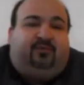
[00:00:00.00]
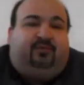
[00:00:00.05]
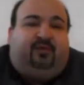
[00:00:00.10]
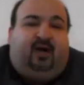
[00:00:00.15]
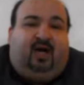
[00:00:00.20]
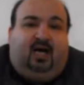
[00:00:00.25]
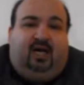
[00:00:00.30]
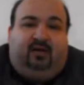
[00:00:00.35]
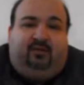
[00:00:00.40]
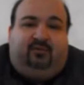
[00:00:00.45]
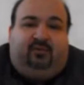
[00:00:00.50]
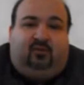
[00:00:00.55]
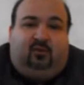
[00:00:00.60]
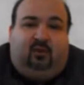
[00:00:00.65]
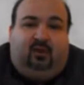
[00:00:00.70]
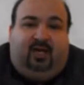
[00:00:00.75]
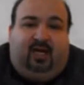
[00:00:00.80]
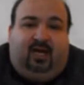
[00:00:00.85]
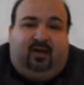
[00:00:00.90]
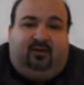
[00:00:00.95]
5,
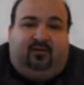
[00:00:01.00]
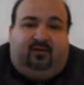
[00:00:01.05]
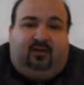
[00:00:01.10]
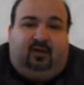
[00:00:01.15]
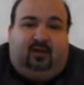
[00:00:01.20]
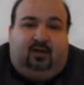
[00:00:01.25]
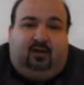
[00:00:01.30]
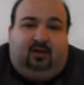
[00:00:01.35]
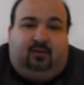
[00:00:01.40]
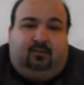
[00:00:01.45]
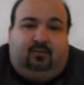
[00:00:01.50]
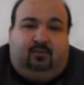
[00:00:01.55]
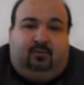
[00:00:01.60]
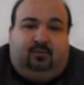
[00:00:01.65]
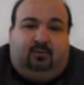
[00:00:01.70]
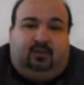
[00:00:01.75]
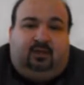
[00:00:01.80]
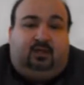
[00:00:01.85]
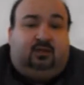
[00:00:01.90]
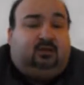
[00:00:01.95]
we have a
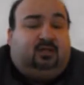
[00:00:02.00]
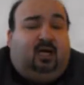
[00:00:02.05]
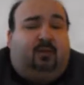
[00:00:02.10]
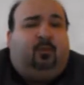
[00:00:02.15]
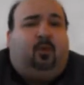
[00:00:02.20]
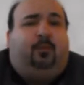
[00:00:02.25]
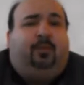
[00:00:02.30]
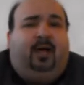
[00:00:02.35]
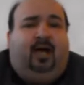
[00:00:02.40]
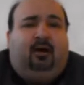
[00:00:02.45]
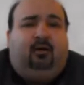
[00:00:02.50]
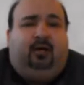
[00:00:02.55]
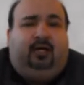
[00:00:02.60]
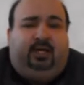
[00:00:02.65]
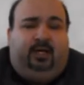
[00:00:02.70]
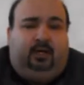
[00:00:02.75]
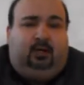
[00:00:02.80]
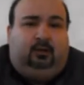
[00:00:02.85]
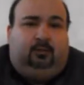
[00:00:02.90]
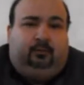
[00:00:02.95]
little double
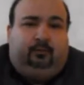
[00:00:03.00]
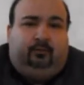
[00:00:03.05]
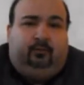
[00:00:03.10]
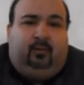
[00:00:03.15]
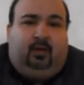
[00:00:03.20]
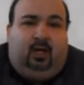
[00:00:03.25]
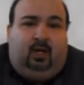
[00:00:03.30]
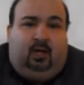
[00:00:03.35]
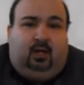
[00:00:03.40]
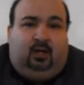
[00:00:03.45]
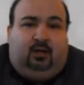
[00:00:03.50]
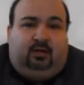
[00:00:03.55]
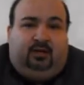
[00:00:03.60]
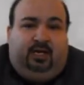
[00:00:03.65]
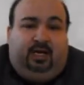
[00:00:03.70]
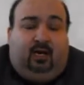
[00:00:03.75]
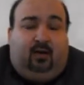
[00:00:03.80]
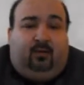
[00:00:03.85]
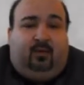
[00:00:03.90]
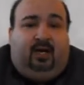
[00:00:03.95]
pairing here.
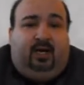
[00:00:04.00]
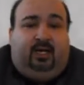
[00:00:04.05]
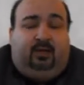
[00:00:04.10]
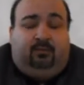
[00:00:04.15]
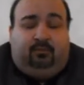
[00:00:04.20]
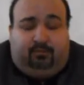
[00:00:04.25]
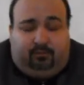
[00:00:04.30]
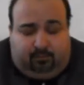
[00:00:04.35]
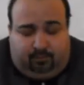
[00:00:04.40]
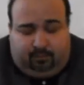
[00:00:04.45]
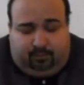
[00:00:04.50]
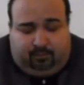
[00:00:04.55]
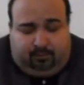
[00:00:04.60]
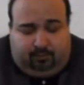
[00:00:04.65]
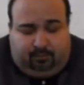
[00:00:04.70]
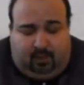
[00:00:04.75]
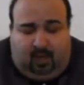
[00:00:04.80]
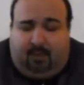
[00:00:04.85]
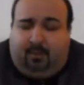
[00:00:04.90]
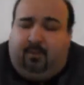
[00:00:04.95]
They are my
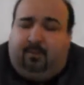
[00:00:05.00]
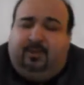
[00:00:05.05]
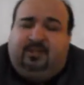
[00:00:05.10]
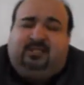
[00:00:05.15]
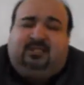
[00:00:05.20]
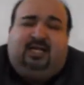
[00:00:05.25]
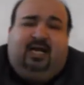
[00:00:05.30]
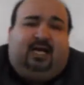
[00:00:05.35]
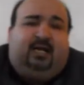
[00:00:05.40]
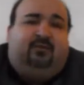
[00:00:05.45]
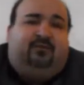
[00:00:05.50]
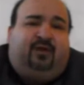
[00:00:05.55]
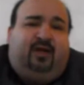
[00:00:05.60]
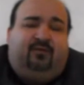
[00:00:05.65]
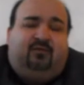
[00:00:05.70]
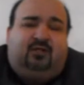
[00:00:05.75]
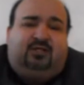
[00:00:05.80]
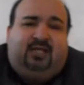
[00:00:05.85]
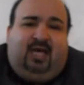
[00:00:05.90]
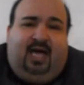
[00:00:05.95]
probably second
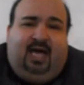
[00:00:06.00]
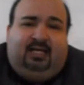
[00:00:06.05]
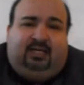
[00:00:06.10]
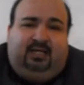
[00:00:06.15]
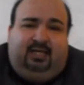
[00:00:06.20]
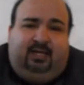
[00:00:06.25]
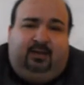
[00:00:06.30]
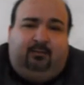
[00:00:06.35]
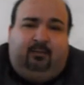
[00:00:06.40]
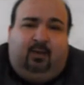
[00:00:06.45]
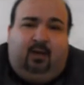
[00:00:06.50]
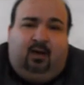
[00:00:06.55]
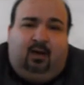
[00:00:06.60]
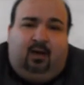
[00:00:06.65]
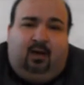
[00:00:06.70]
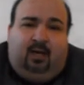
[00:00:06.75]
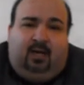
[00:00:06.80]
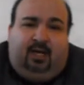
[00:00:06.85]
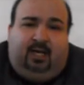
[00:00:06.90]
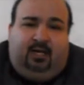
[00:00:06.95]
favorite tag team
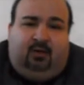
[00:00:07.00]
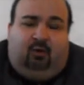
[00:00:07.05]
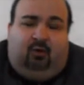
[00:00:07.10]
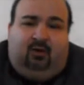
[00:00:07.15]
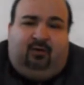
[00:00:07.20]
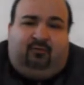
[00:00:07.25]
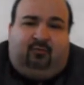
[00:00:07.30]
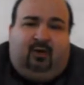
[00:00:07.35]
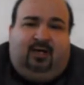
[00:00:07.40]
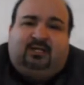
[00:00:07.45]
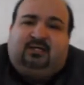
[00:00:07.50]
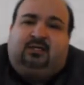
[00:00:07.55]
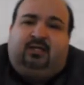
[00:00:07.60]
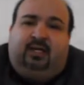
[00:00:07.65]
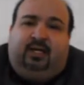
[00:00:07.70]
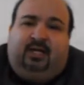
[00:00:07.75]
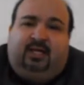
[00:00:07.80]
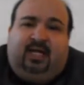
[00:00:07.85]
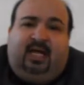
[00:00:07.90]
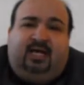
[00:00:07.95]
in all of
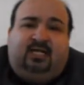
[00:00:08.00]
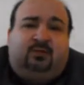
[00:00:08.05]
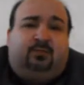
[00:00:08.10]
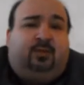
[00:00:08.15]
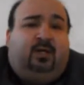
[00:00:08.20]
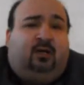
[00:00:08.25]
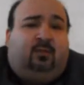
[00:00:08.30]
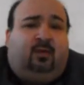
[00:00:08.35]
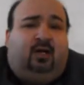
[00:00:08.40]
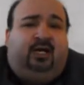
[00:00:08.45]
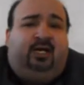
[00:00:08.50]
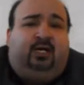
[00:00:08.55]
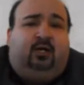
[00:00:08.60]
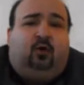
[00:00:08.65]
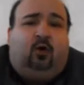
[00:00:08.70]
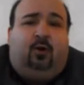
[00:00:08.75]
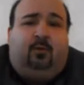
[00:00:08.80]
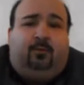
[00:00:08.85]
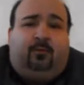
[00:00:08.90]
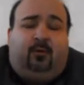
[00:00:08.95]
wrestling, and that is Beer Money
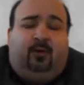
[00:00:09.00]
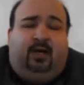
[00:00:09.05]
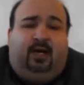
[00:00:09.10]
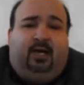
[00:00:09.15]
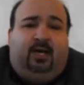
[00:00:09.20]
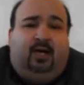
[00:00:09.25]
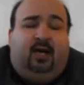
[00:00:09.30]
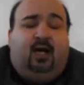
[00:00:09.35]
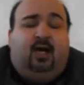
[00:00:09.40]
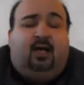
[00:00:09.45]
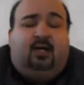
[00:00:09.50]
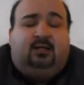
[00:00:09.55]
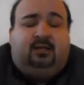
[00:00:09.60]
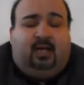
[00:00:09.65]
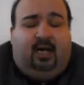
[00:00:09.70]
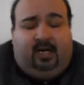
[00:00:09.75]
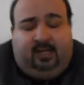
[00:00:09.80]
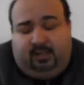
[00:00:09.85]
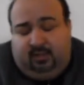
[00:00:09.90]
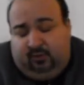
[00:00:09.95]
Incorporated.
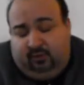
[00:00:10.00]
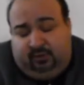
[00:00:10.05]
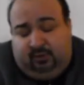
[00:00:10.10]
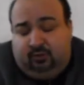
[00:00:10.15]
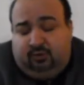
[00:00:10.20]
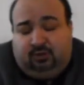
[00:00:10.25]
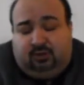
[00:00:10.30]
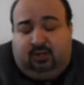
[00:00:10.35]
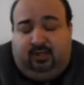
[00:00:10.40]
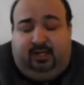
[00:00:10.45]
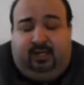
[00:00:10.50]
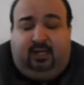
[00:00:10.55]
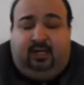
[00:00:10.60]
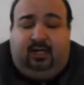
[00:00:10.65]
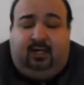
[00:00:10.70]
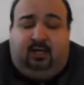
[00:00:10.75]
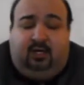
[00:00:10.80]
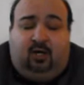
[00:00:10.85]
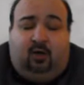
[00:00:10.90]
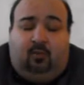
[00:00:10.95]
Now, I don't usually,
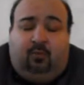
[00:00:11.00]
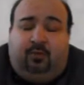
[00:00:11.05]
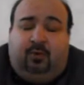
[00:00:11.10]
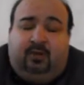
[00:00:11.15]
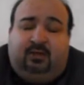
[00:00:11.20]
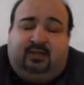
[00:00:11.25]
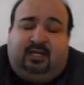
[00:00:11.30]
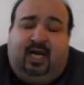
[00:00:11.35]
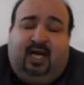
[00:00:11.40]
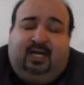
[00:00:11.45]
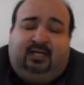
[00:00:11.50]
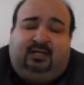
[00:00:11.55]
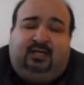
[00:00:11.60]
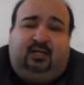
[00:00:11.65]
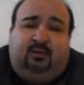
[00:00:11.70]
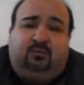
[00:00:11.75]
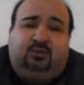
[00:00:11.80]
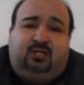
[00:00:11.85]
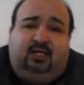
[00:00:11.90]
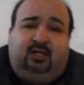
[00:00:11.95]
put tag
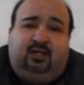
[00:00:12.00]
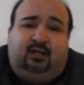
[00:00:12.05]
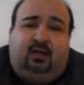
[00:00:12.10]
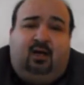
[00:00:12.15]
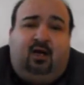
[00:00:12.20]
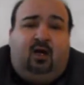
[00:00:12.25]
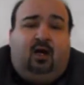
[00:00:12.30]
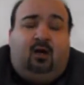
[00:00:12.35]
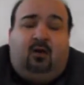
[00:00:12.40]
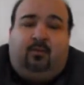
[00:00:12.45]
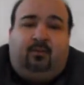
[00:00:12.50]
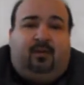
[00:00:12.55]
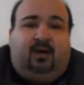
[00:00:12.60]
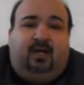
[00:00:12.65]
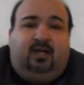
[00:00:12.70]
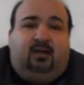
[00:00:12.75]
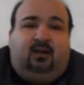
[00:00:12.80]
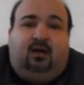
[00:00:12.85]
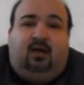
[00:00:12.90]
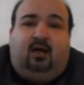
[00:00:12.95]
teams in,
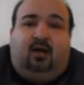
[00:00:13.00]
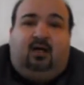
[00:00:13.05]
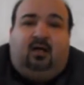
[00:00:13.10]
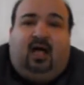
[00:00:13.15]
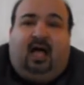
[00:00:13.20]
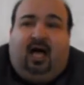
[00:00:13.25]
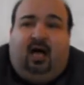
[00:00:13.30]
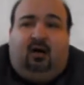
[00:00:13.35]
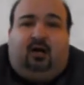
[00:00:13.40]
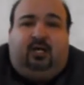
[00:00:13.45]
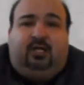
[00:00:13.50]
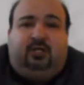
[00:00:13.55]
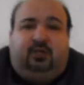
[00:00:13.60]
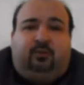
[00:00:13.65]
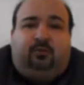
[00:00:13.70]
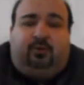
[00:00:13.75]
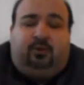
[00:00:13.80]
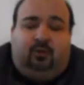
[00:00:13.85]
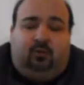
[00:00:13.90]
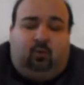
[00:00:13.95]
but how can
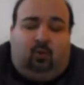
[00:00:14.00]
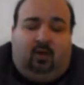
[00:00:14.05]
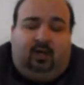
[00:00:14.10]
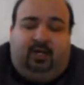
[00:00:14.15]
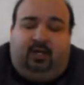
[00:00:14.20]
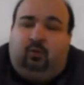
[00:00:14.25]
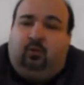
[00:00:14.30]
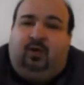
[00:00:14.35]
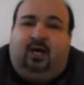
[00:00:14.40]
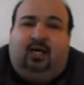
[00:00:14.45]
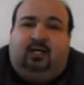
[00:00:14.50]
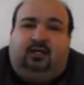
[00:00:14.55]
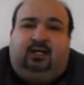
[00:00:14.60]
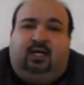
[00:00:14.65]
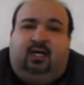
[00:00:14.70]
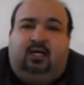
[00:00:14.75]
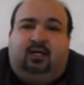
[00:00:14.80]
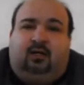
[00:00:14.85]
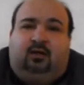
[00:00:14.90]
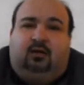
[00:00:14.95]
you put one in without
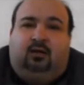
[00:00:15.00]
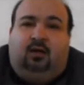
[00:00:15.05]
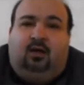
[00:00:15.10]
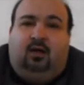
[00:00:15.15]
the other?